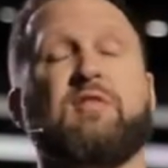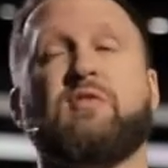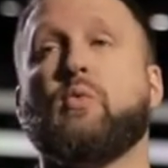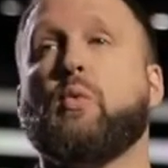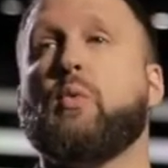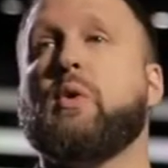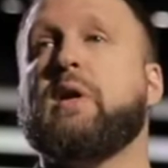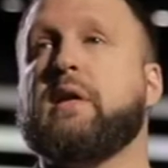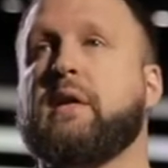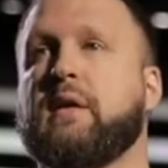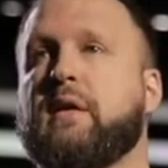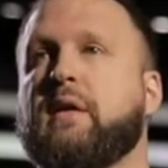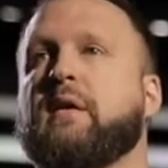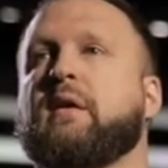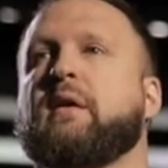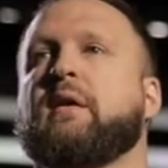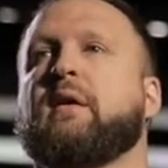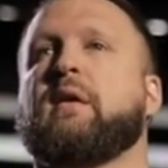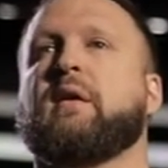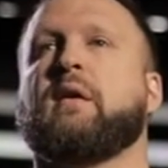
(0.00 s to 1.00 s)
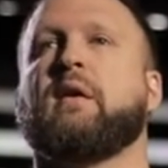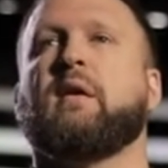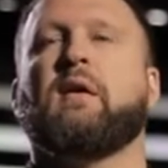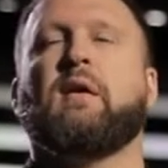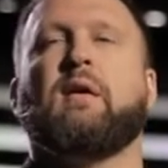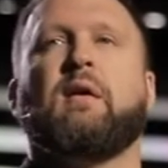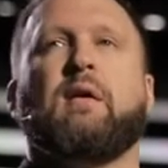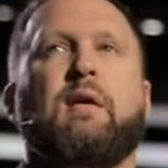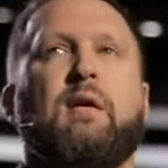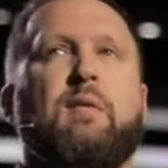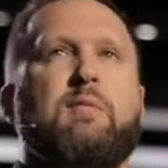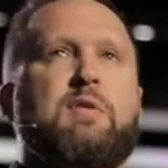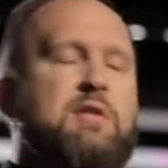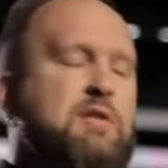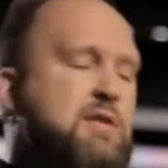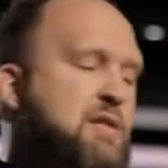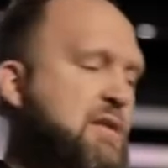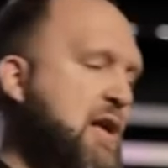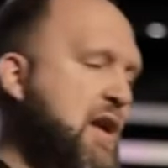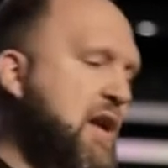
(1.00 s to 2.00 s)
week.
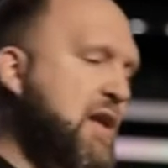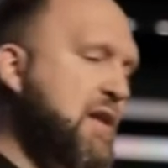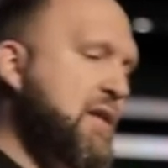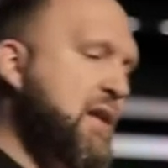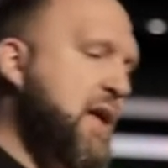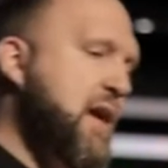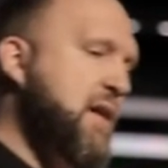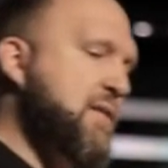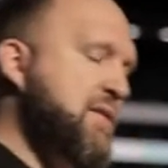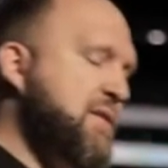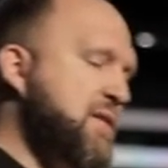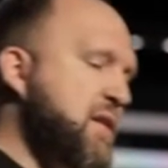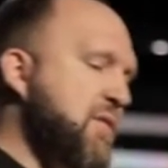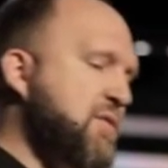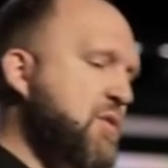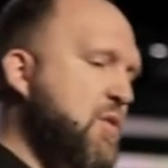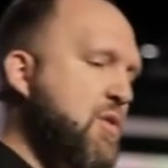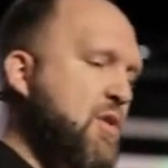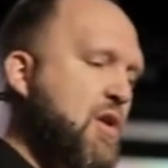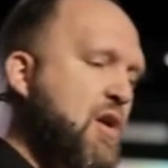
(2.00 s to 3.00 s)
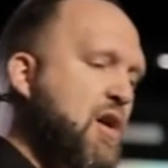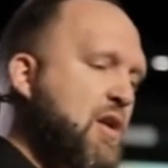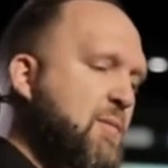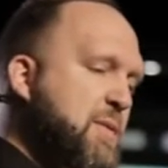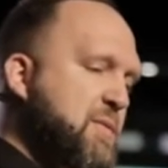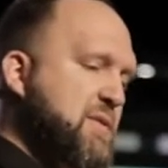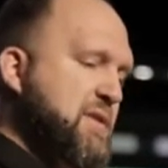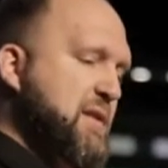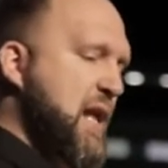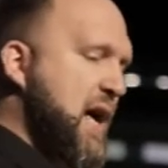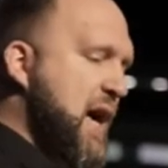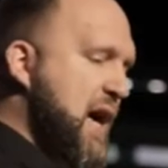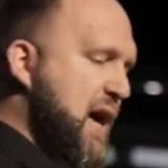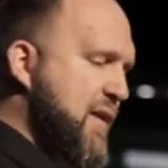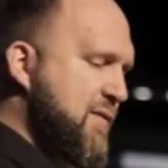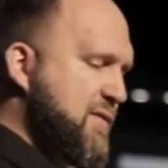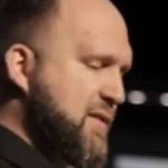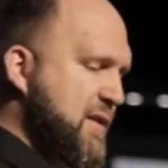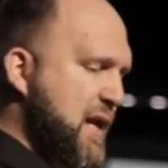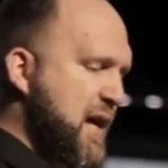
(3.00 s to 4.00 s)
Just a lot of stuff going on in people's
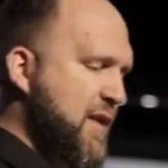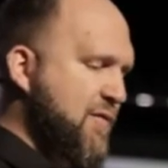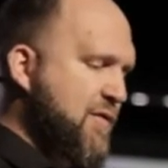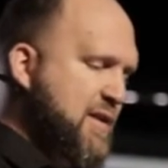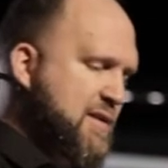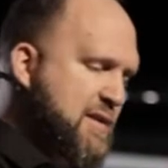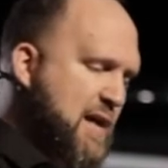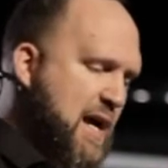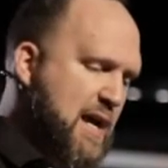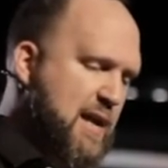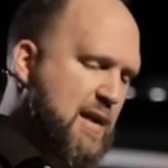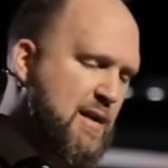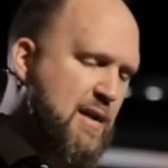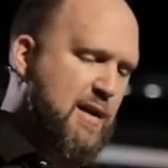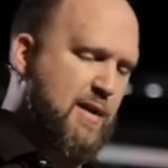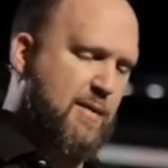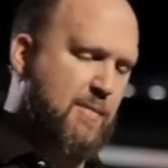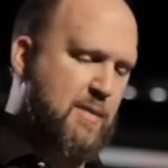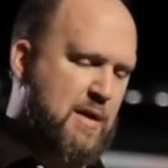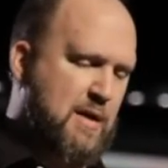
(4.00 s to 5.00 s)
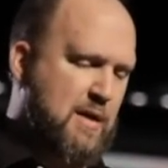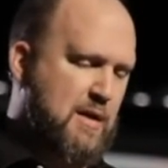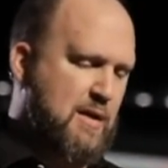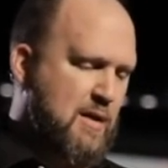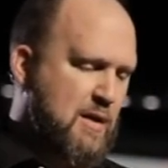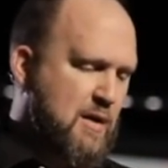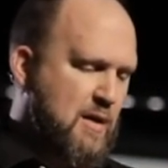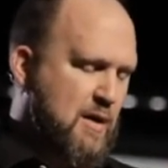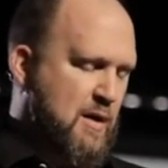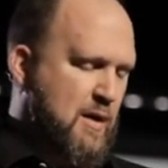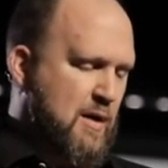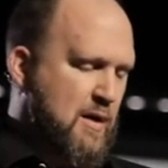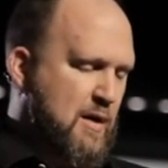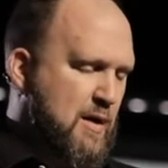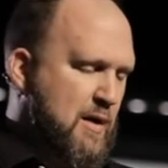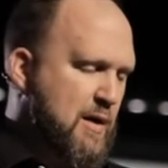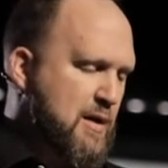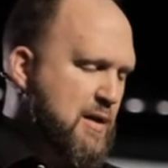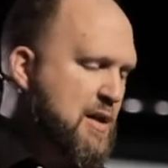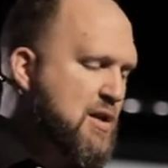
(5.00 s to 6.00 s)
lives, a lot of anxiety, a lot
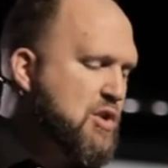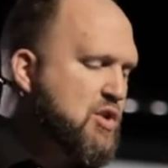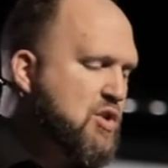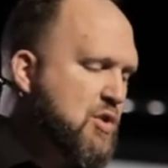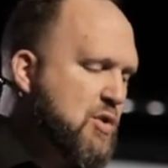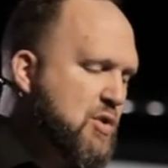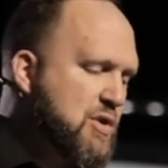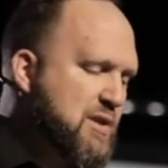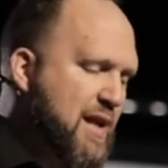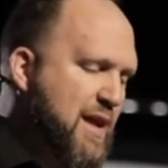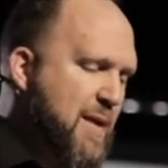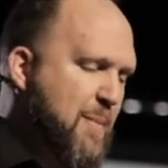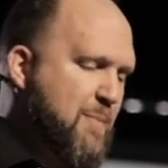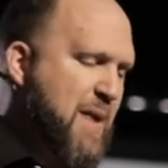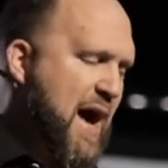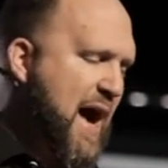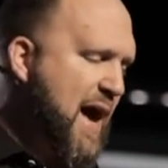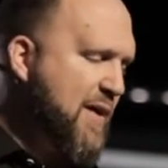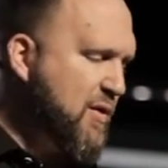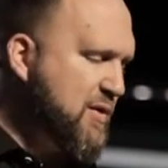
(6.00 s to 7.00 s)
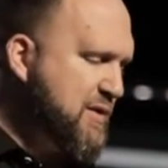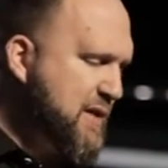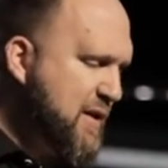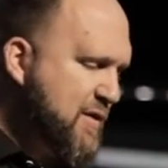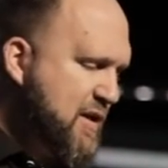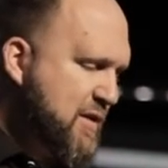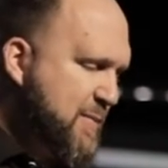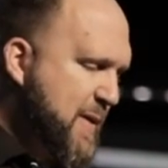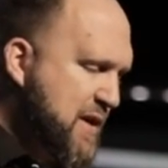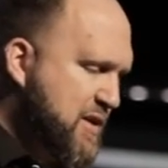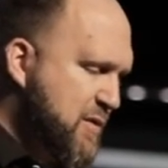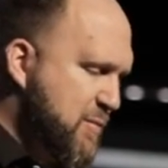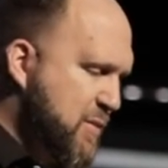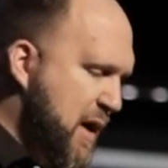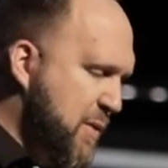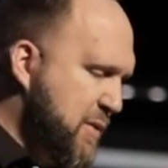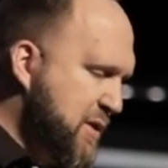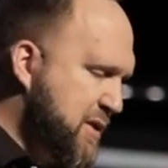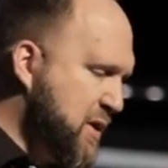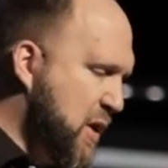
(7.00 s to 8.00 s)
of issues, a lot of battles. Even as Pastor
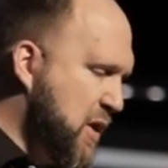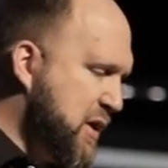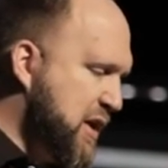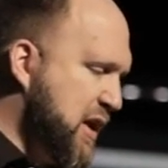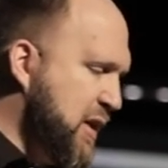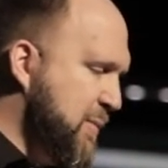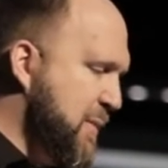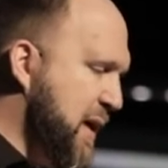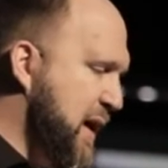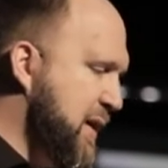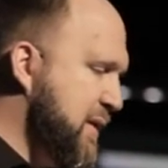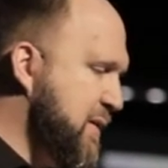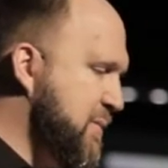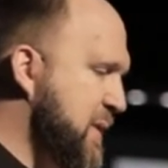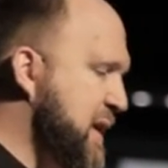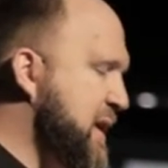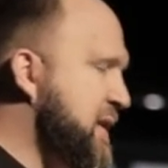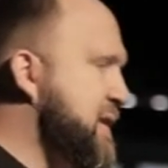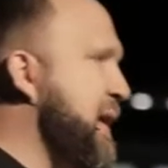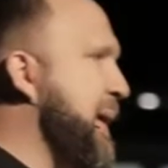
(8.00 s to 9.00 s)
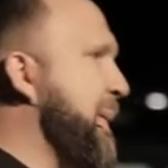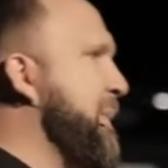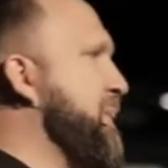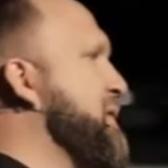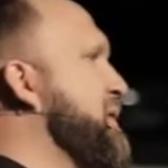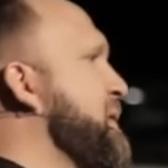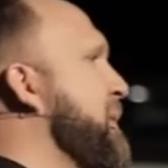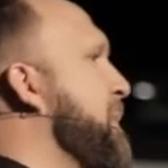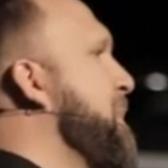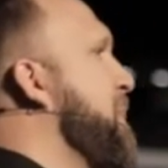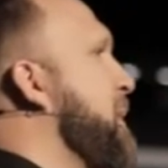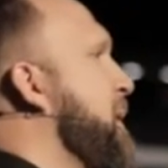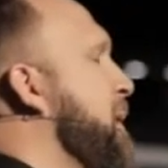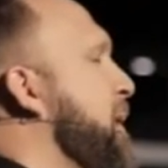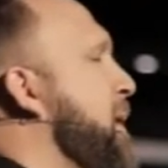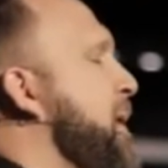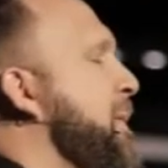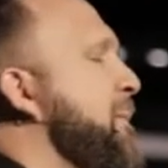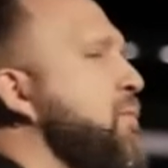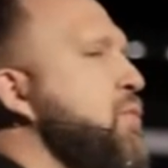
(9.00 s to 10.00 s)
Brian was talking about, many times
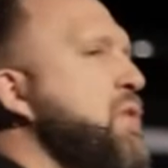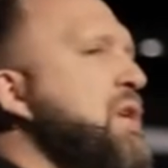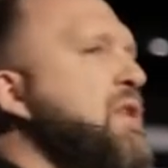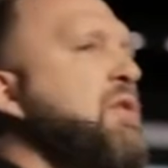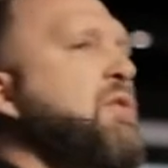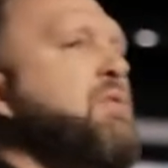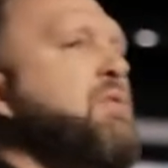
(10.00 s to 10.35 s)
we lose